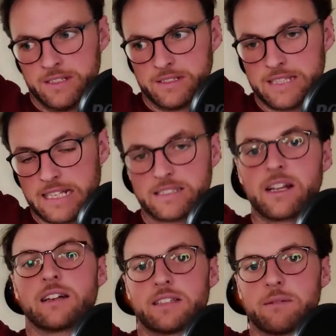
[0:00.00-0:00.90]
that
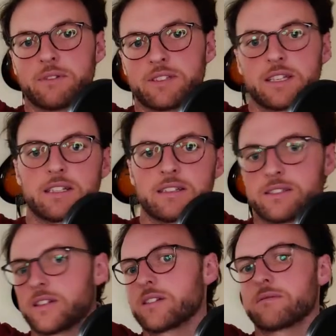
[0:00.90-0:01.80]
song then was like in a
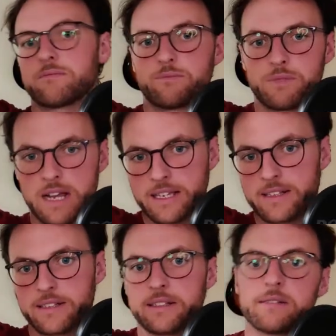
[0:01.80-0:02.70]
certain
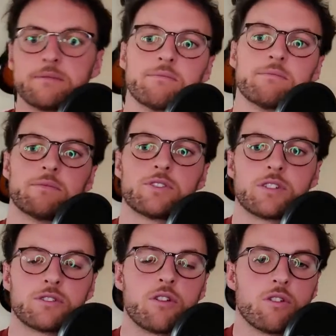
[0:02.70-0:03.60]
bracket, and
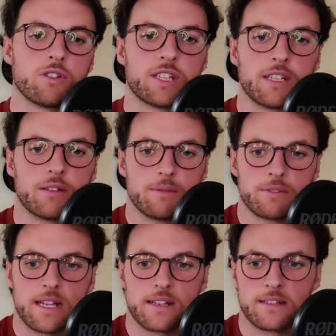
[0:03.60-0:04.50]
certain chords kind of went with
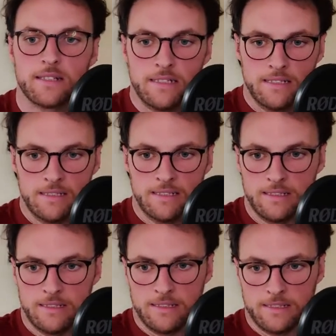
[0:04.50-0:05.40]
that.
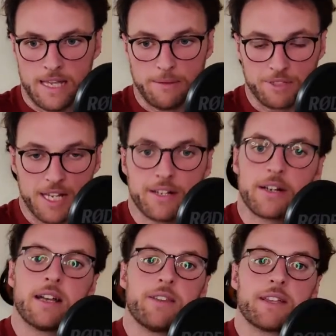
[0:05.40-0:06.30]
Came together,
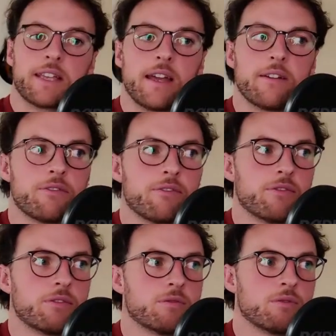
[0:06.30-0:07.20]
and then Kev
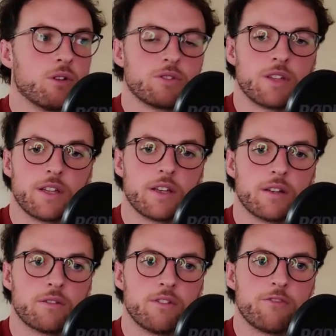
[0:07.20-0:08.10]
wrote the
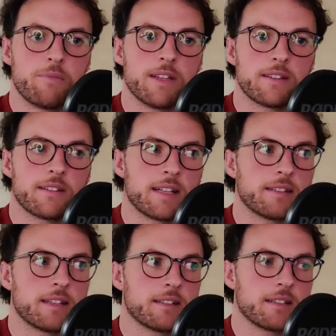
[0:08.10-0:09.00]
riff bit
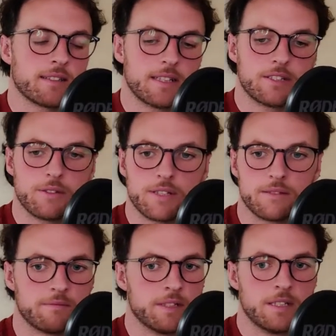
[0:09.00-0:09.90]
that's gone into it, and